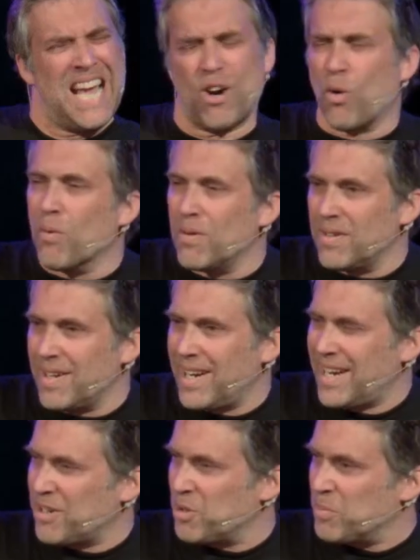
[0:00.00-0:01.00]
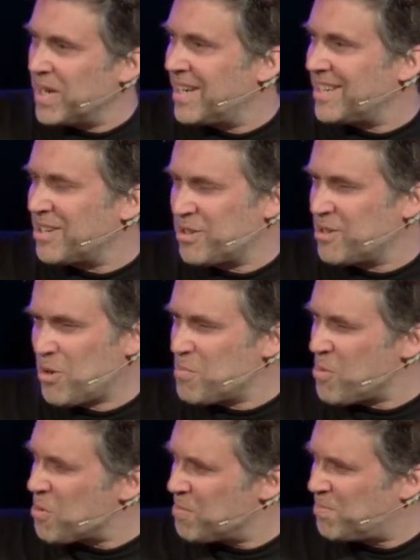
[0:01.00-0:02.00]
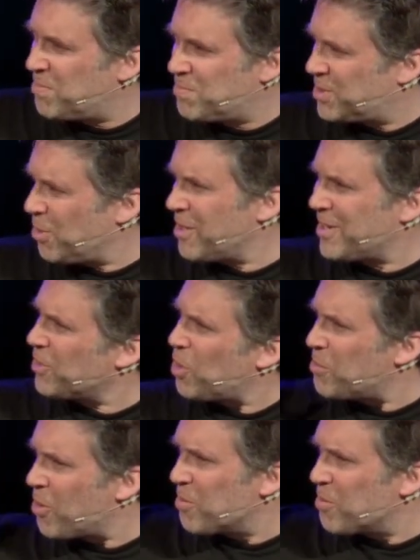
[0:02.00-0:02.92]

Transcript: Ow, hang on a minute, you're not more, surely you're not